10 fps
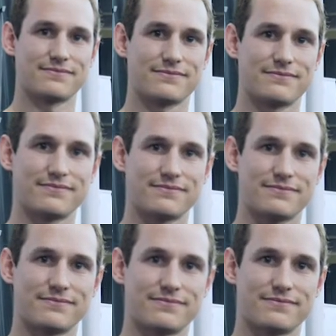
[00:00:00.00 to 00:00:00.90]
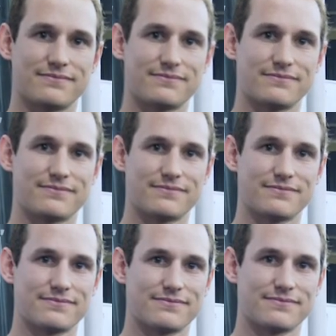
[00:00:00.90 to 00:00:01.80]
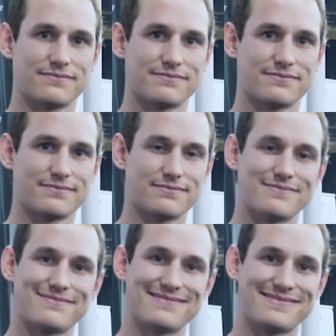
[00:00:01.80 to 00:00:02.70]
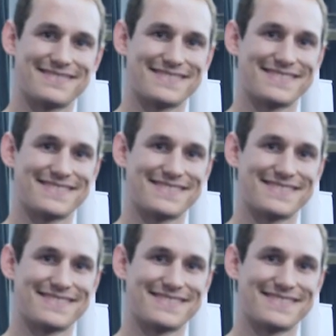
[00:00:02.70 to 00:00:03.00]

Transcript: The person shown says nothing.